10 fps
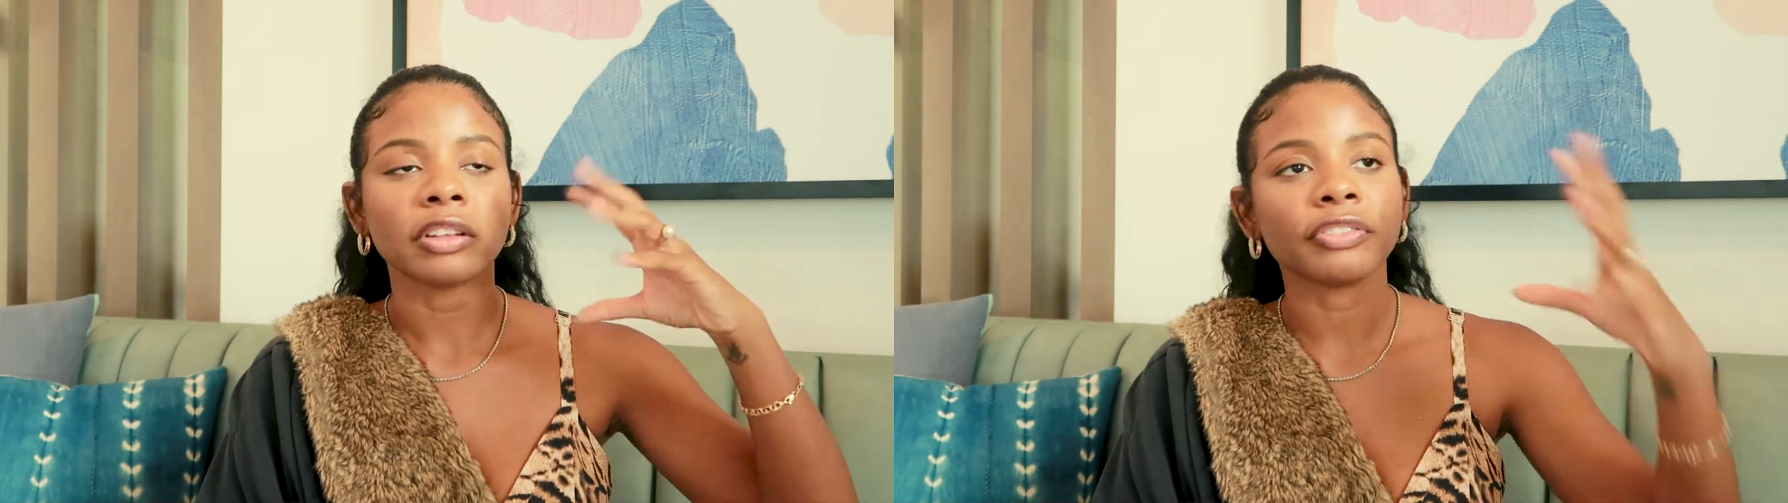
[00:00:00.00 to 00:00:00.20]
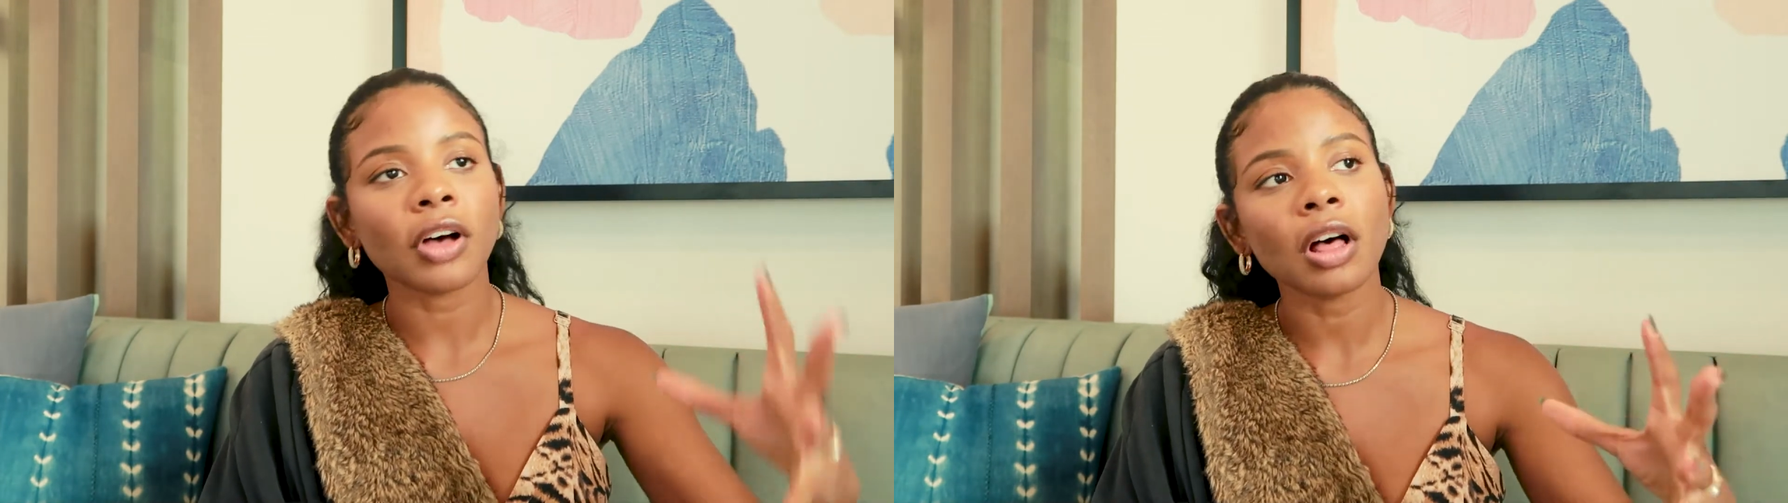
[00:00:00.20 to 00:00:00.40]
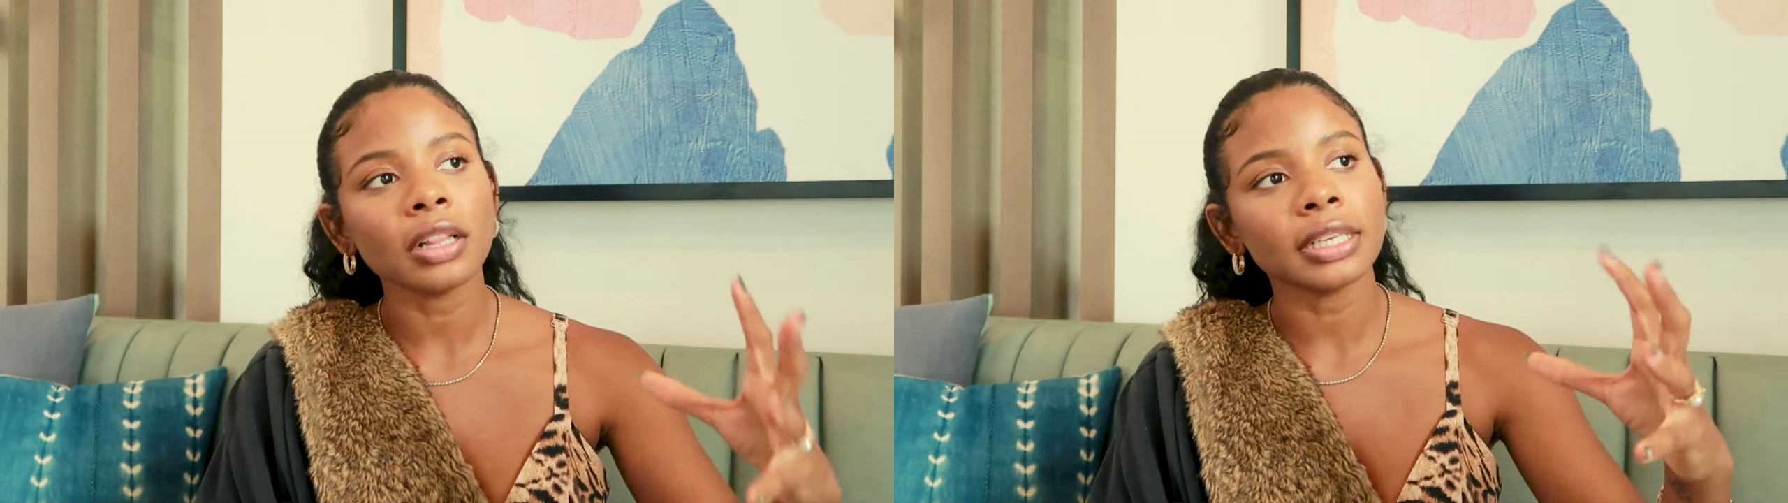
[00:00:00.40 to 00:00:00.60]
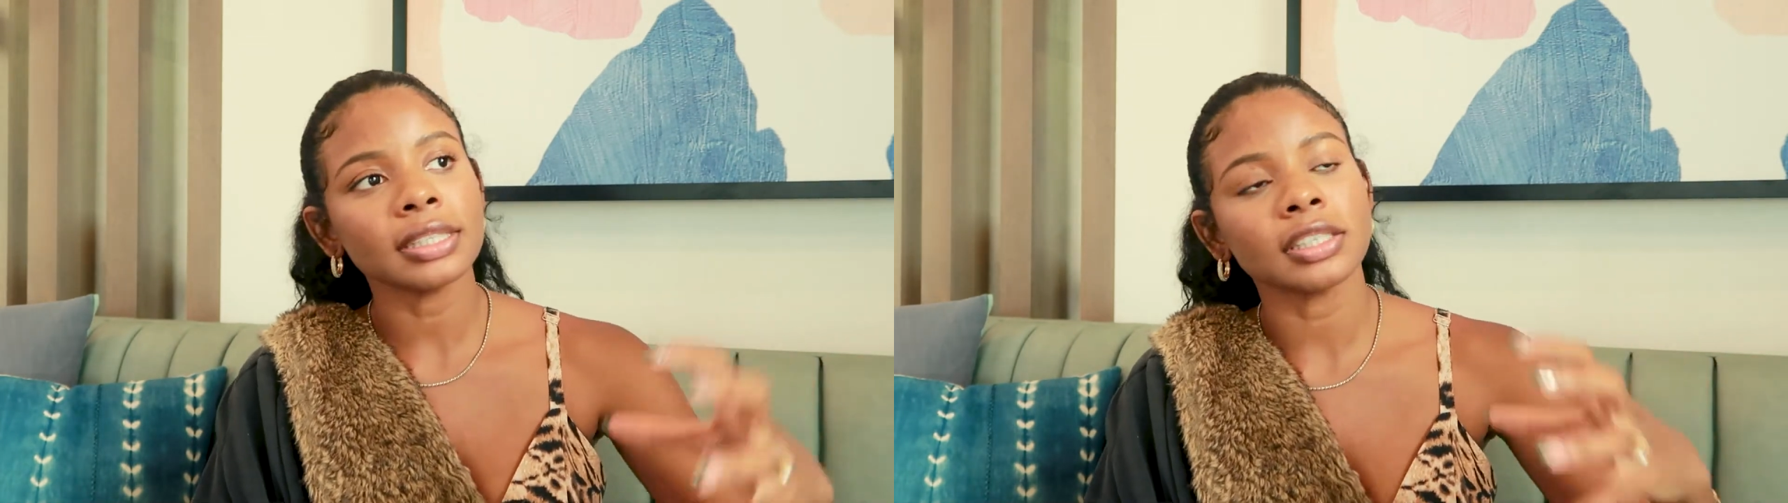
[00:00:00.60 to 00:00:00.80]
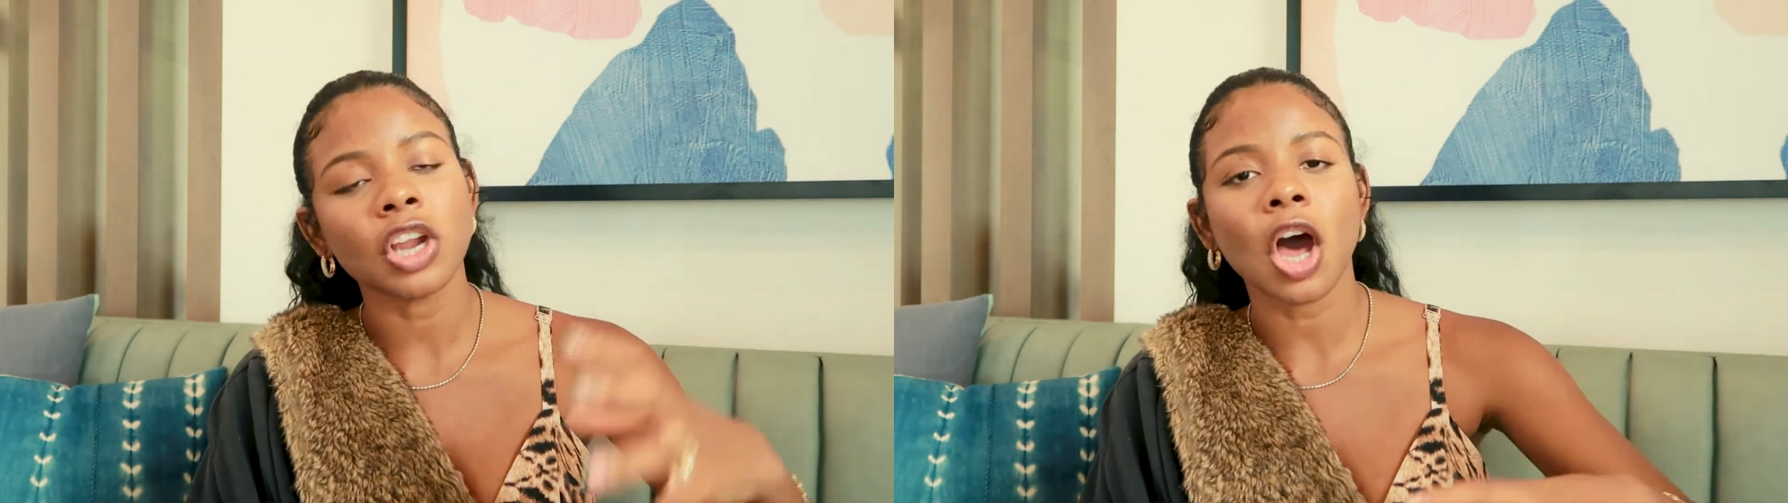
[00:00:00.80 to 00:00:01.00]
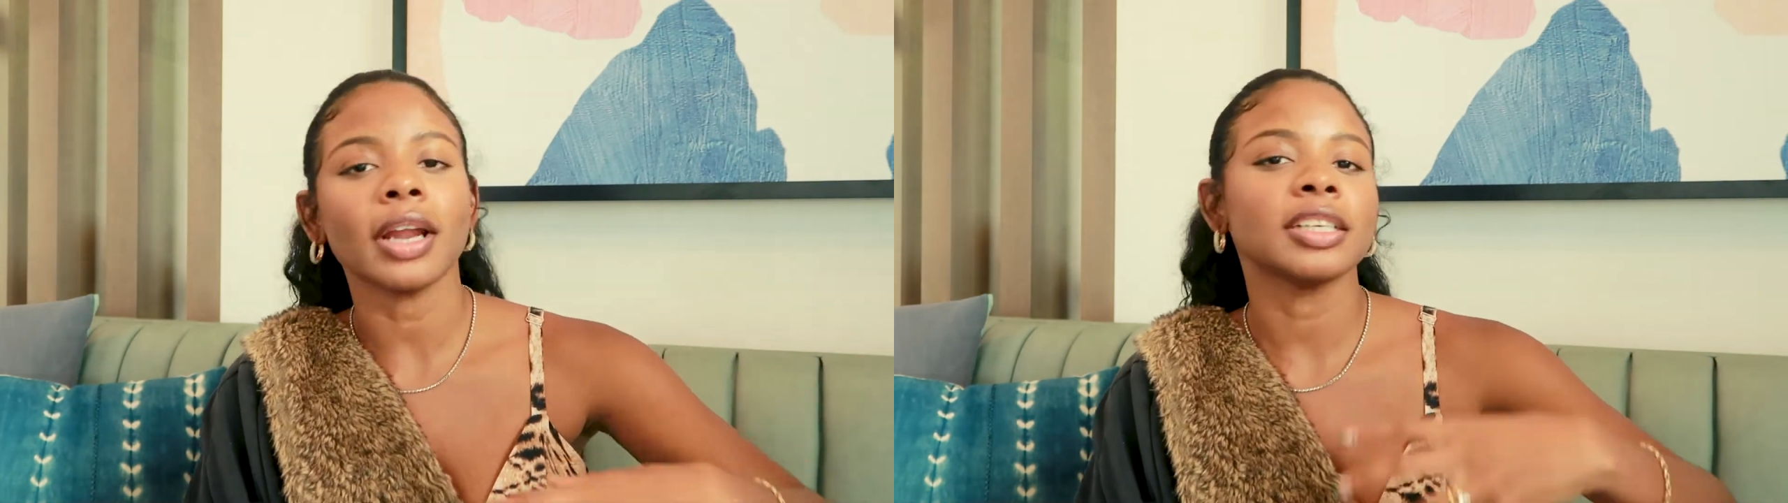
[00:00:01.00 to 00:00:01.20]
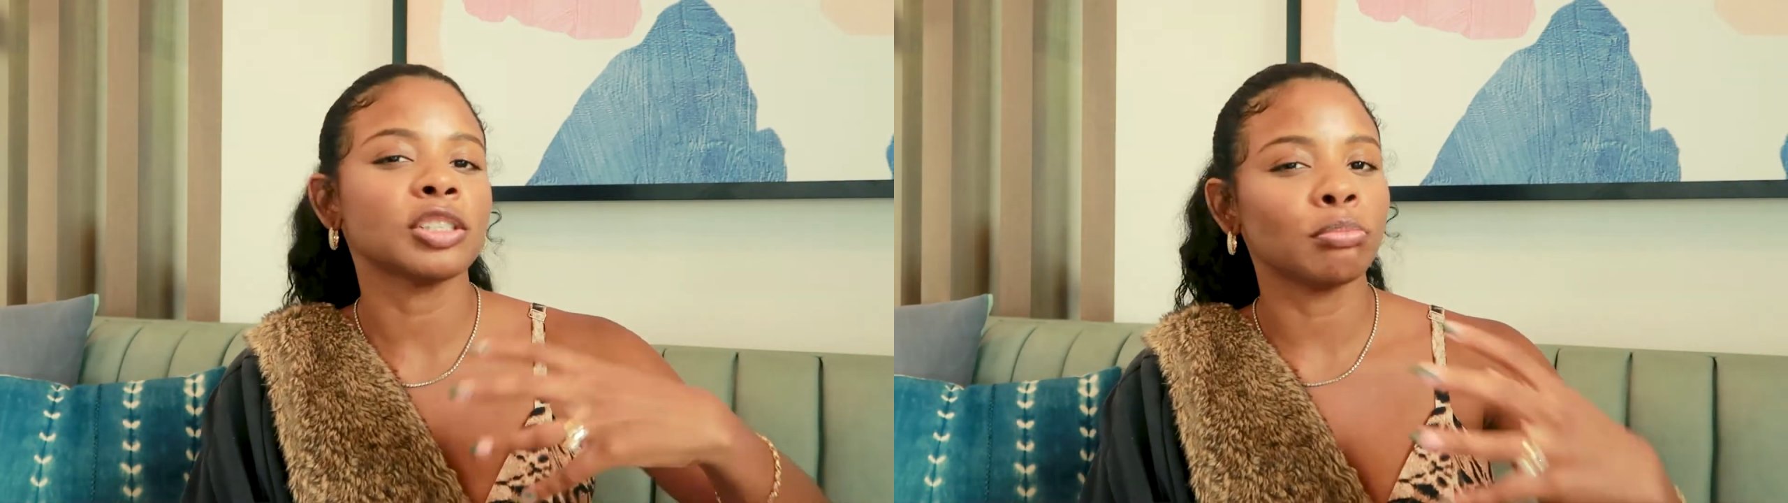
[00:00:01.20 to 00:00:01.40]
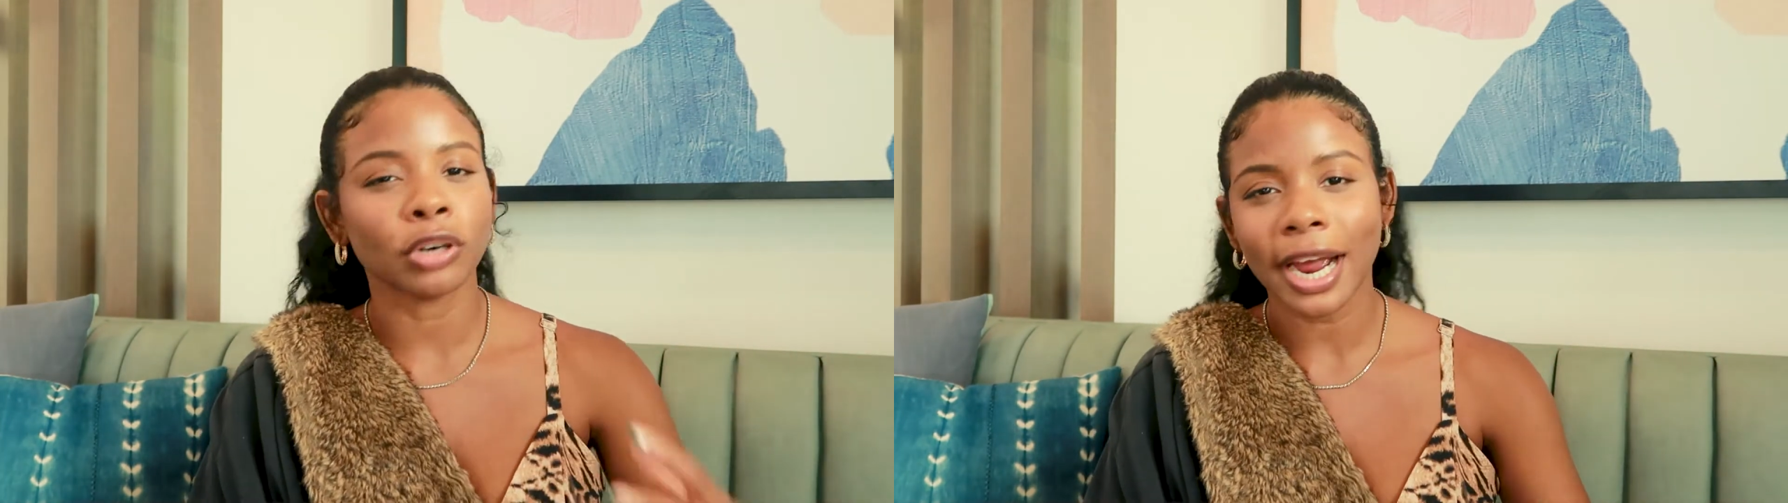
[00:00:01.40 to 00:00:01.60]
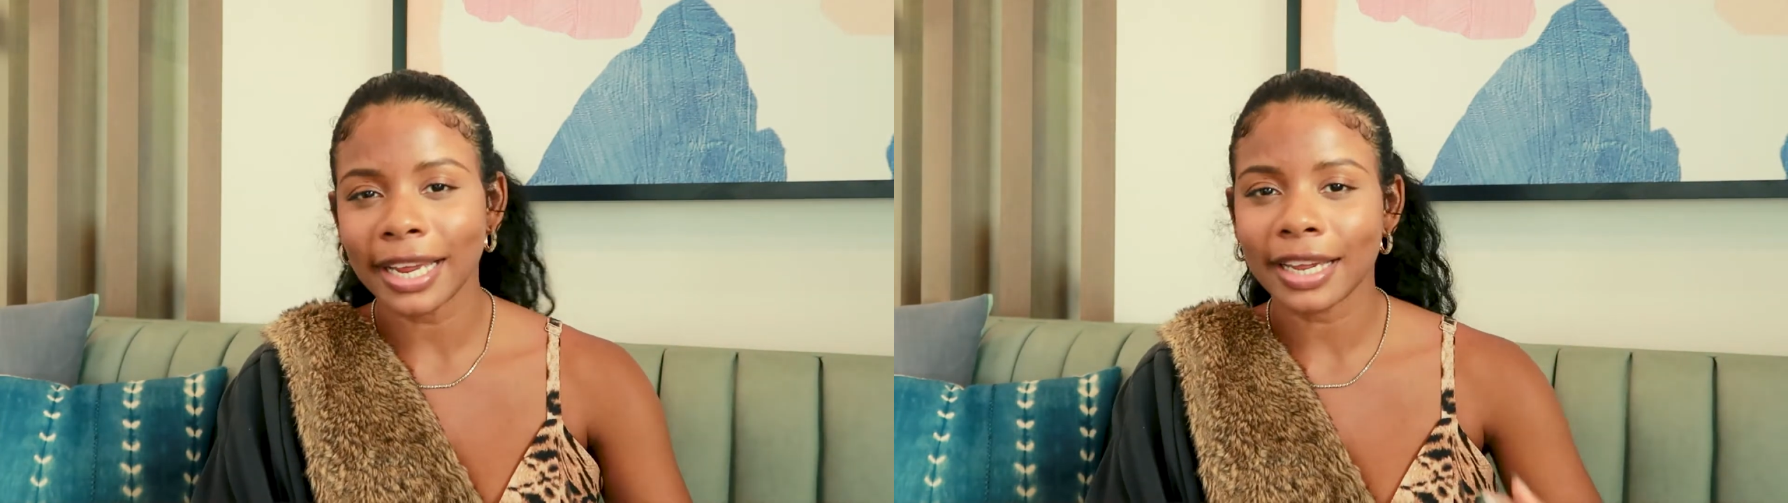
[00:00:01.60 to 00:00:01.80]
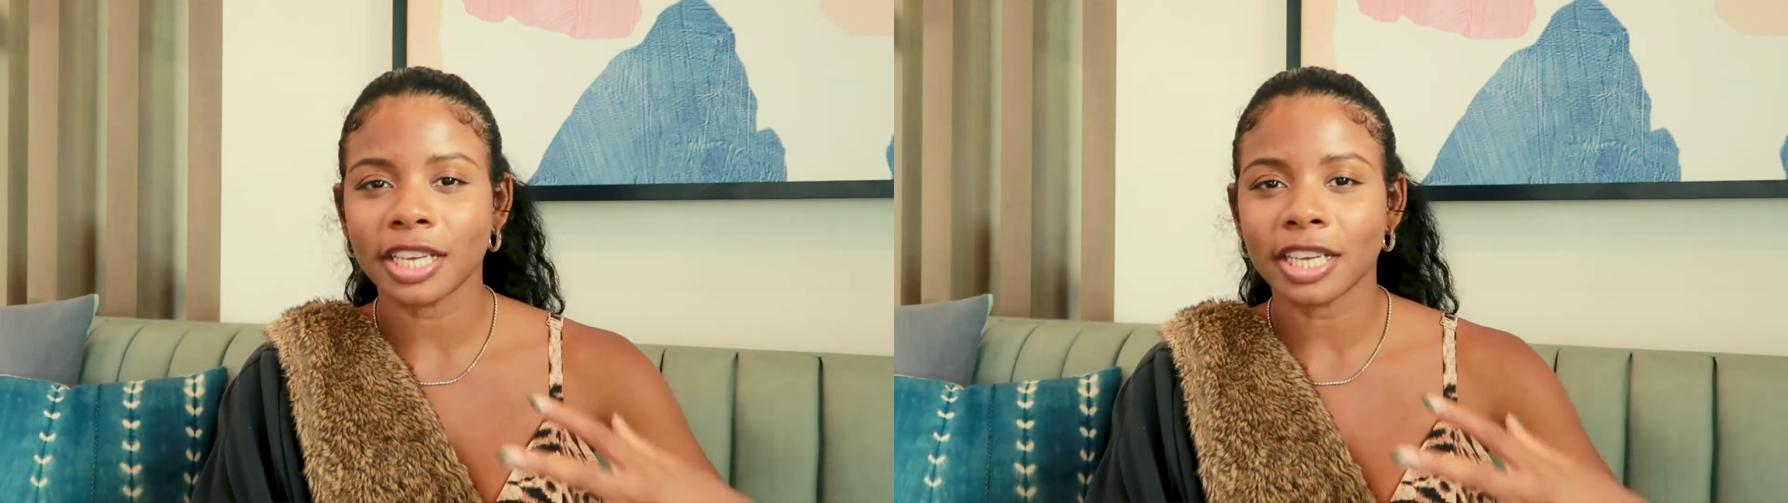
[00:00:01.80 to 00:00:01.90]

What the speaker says: The fall is not as bright